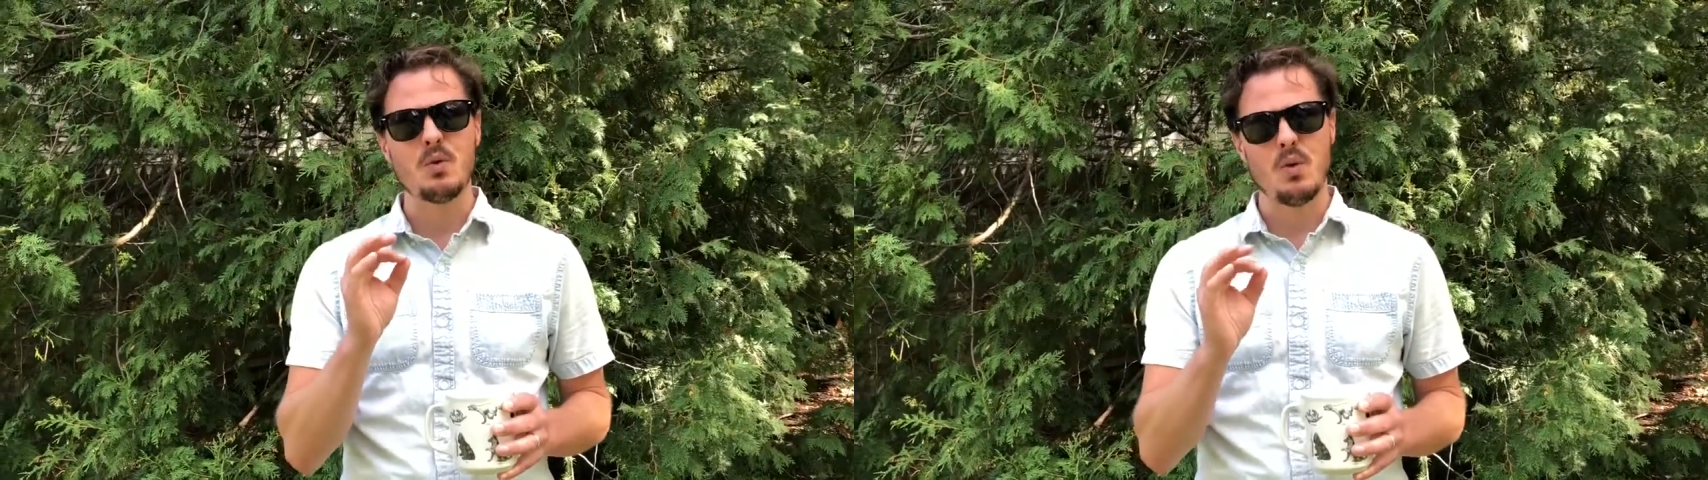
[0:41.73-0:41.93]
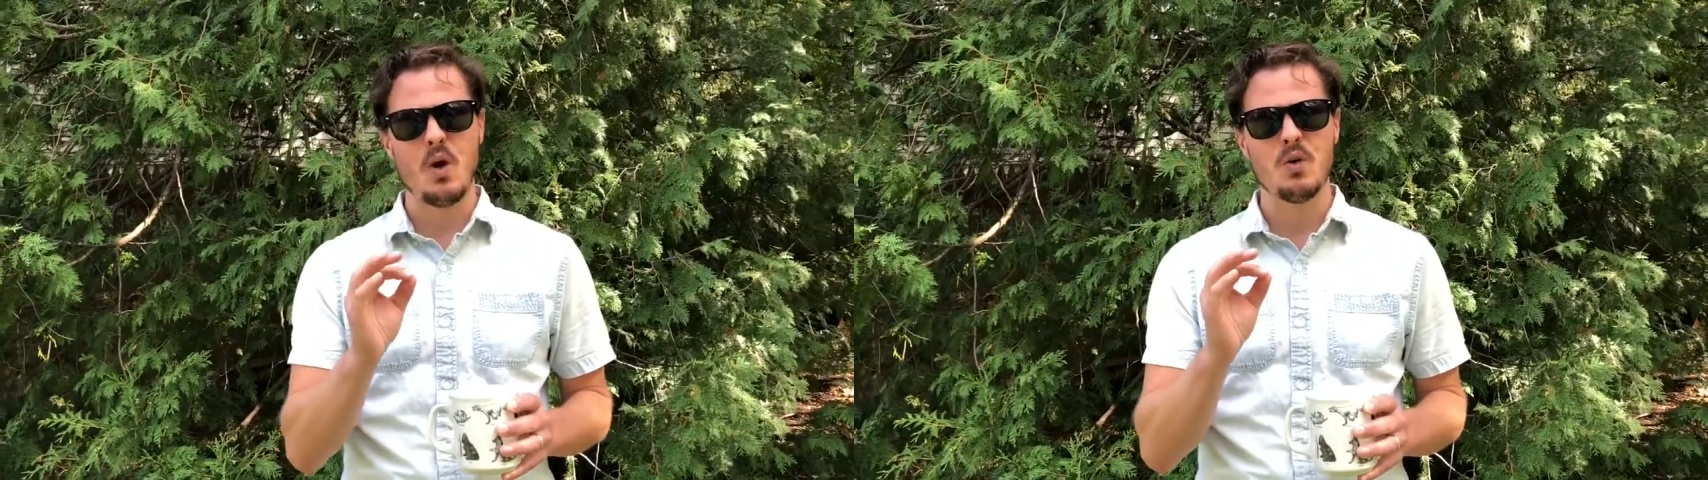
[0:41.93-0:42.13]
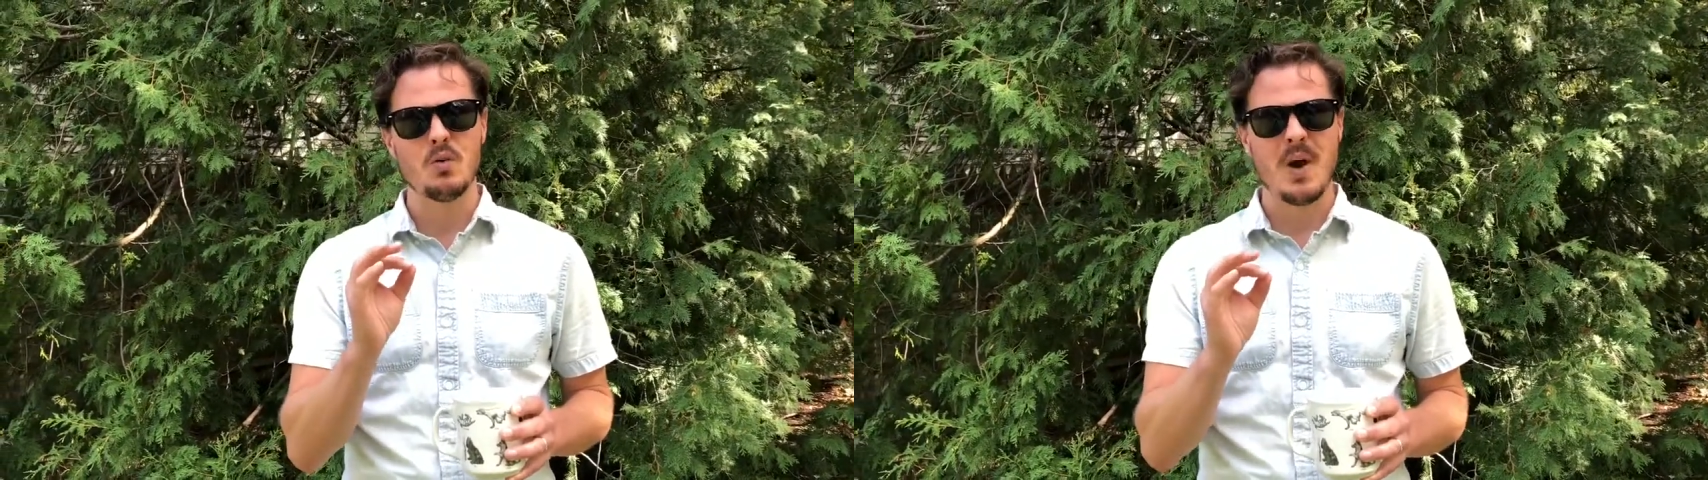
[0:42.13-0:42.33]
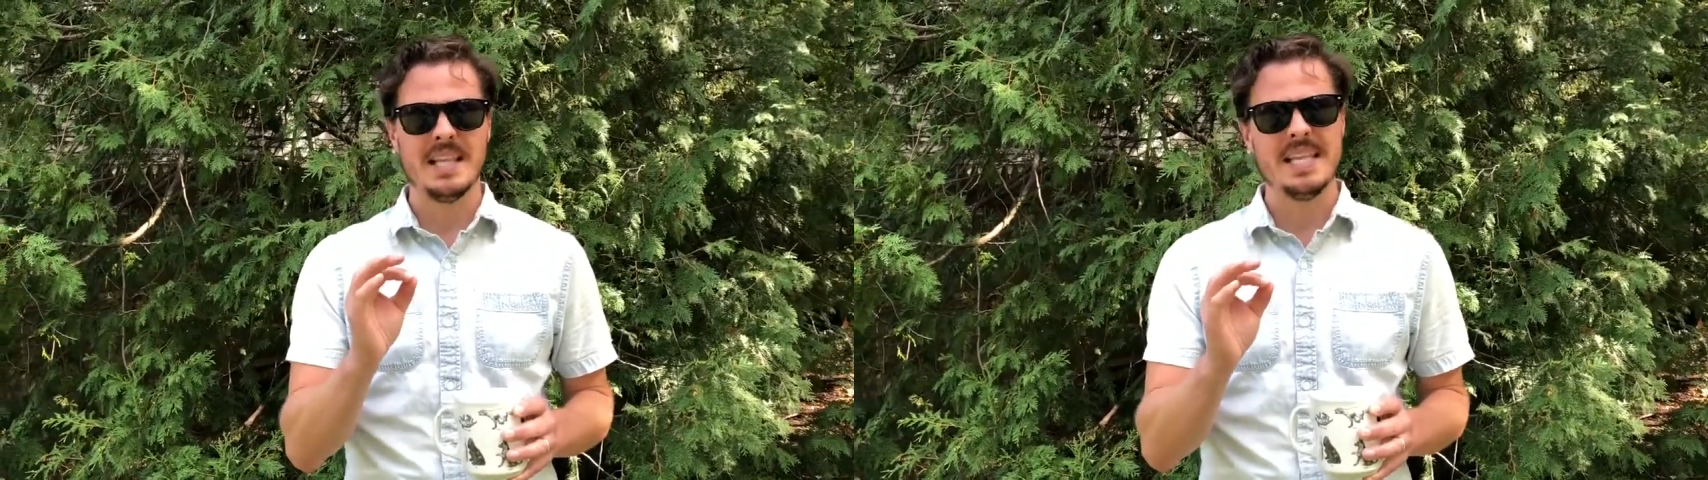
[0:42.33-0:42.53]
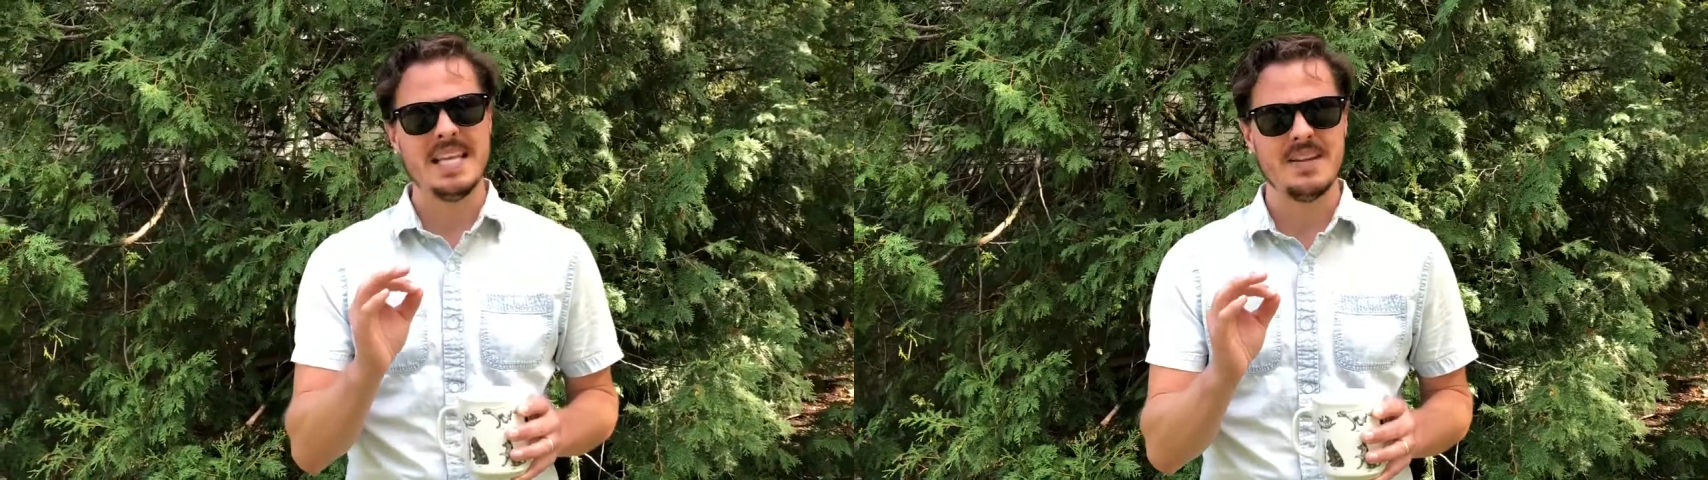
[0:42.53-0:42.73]
rogue red
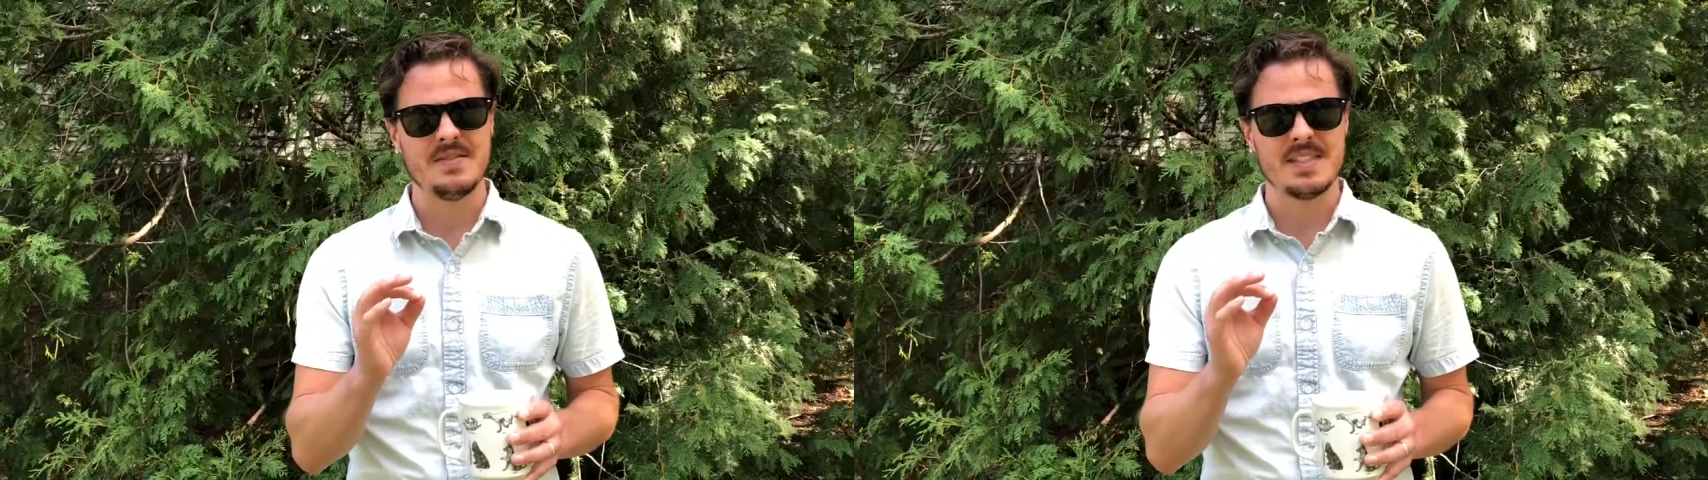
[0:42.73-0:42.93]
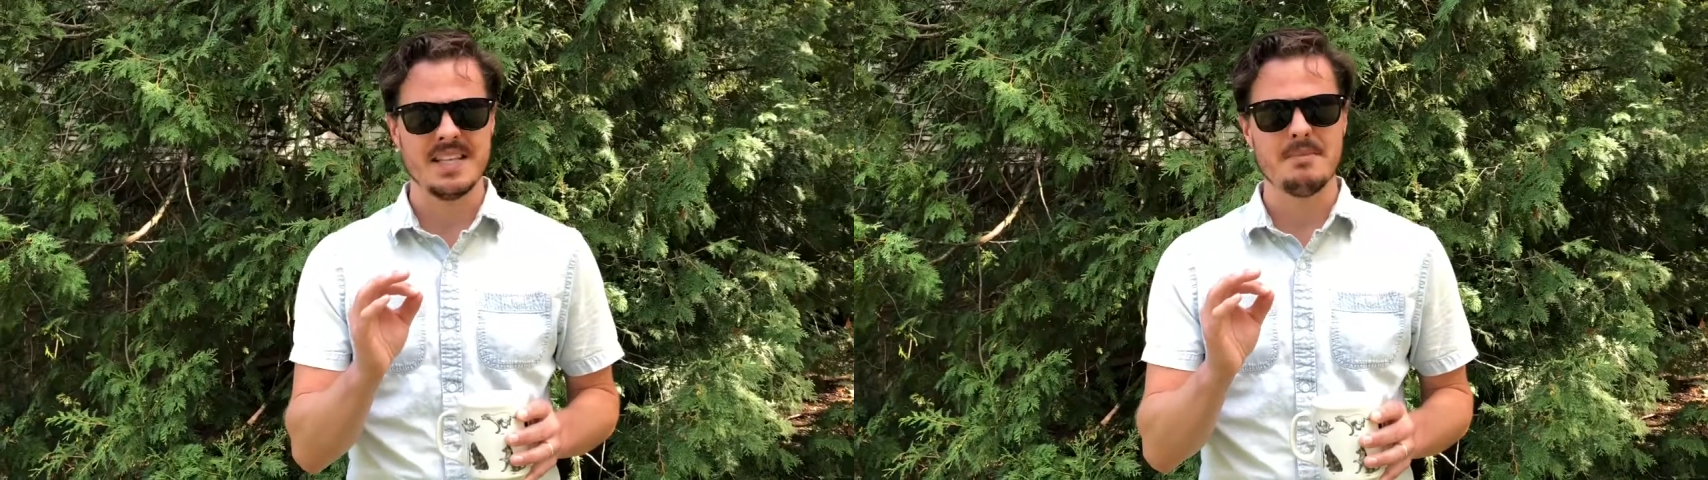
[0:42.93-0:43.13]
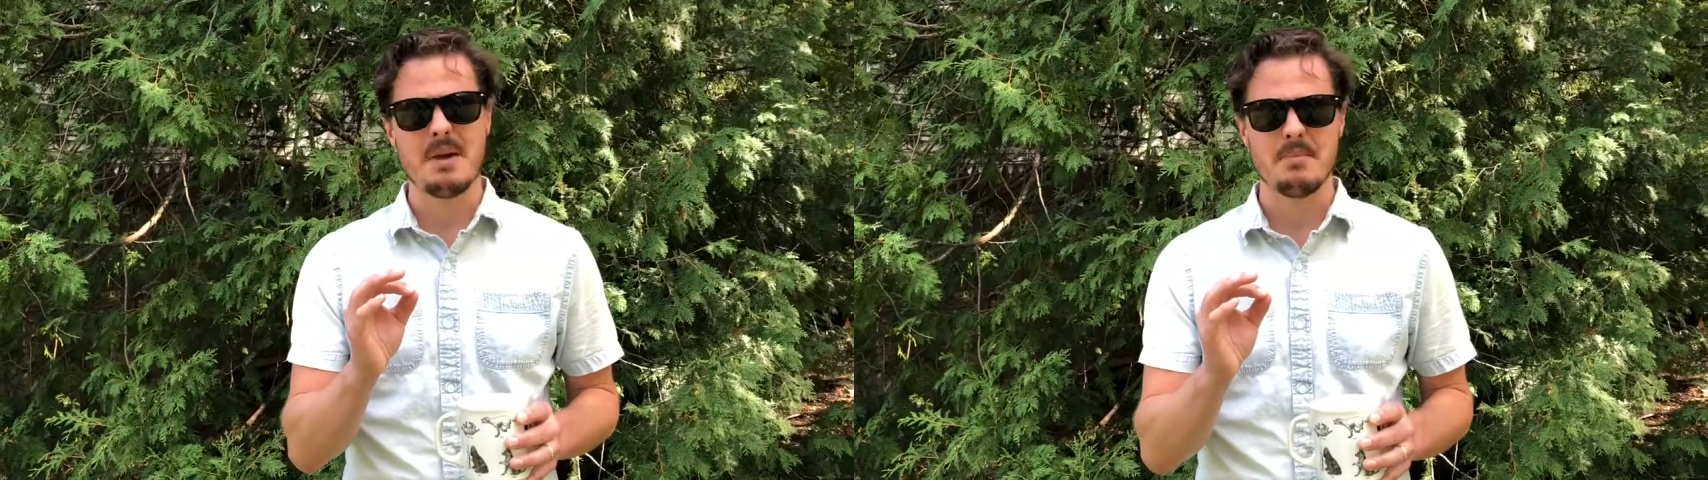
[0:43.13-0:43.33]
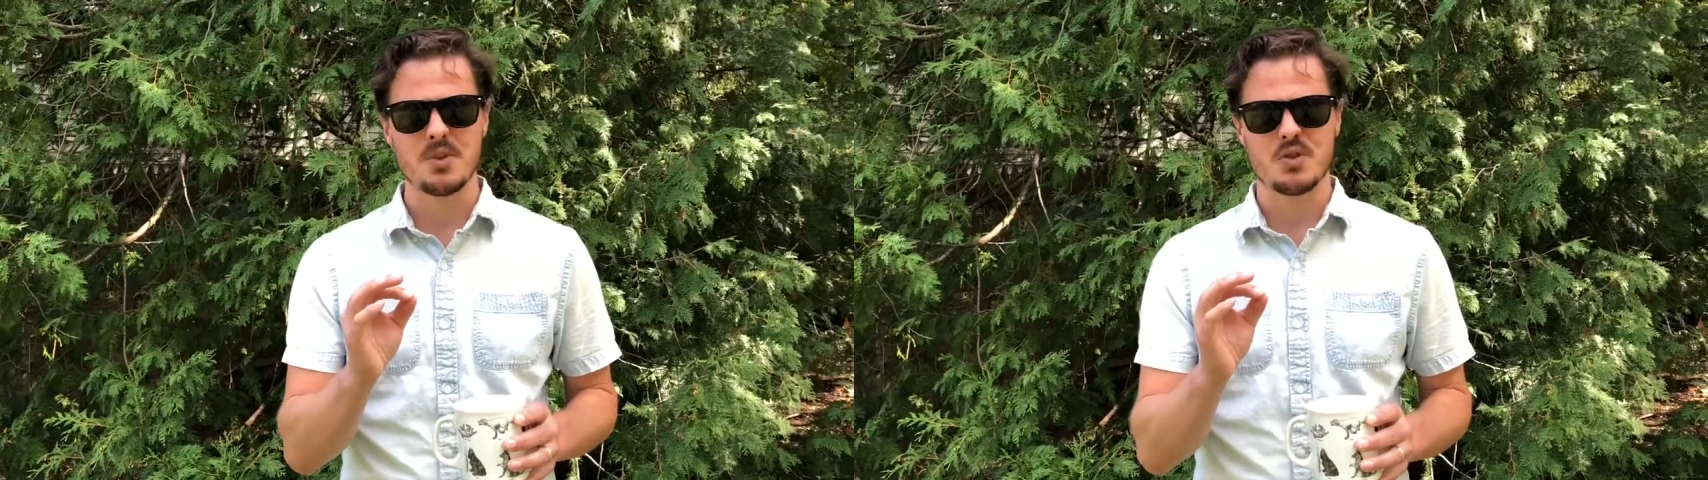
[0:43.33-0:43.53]
leaves in the maple